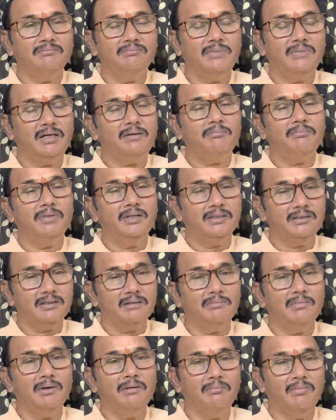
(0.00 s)
But please
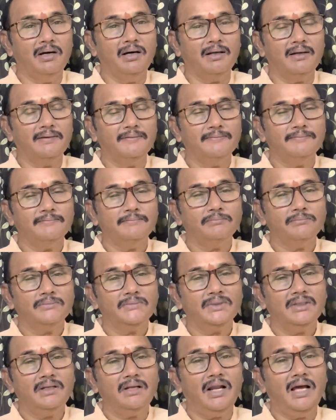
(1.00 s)
remember,
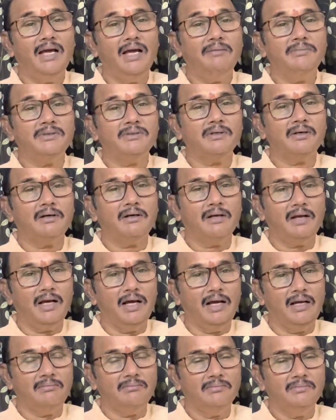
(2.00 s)
crime is a
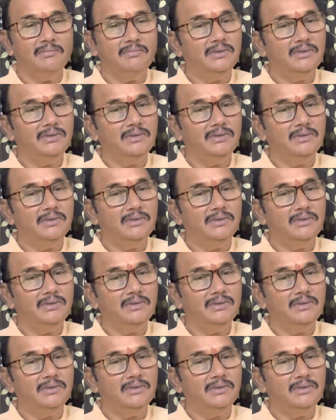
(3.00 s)
crime.